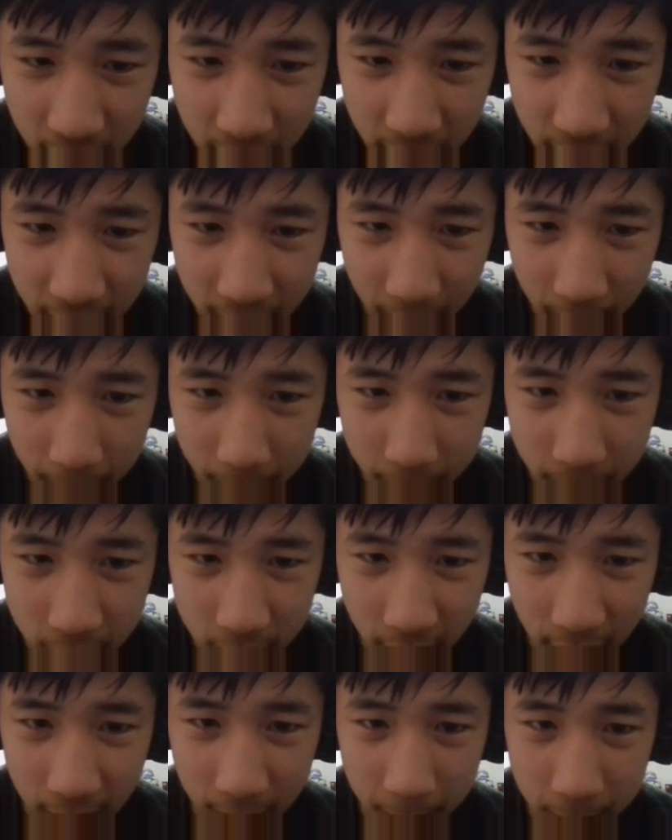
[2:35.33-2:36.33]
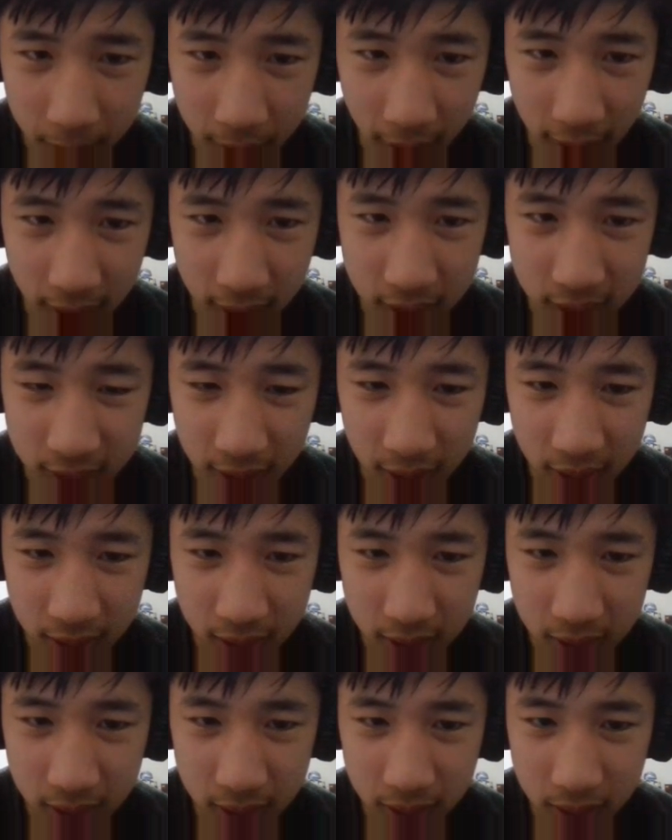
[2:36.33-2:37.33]
and I ended up creating these
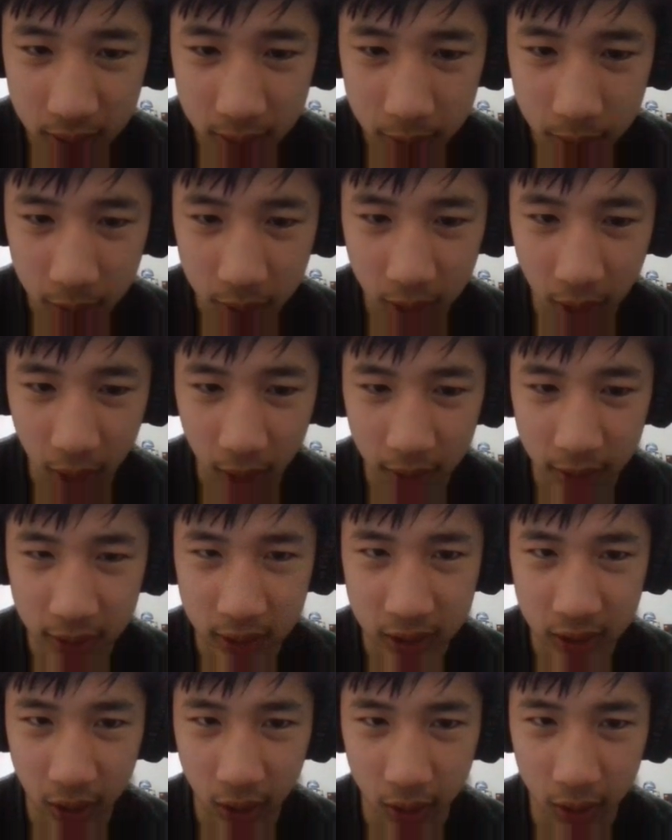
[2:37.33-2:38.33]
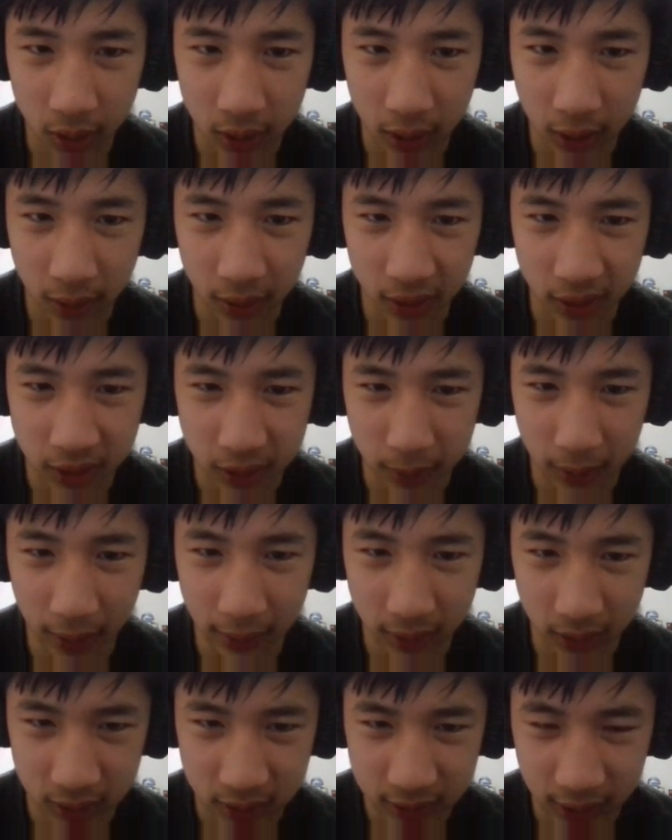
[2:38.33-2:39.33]
changes. Well, not this toggle color because I
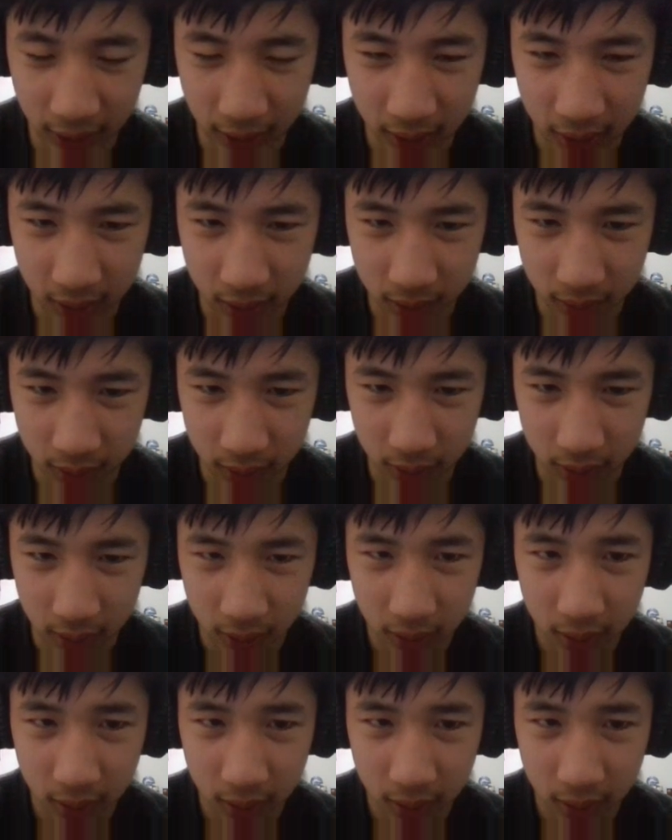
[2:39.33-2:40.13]
had to set color.